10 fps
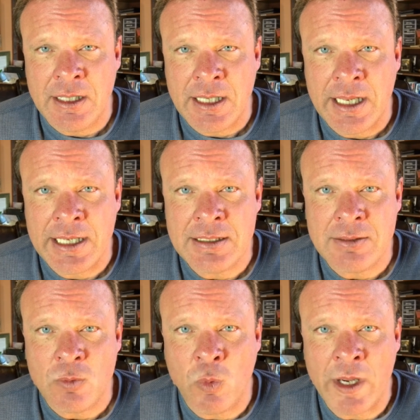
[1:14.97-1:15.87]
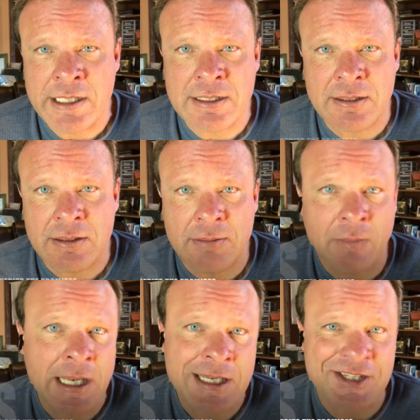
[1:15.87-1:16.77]
And what
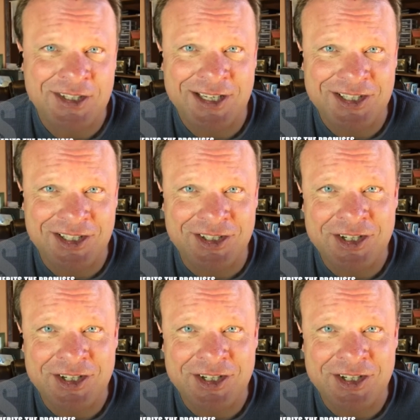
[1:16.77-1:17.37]
Micah says here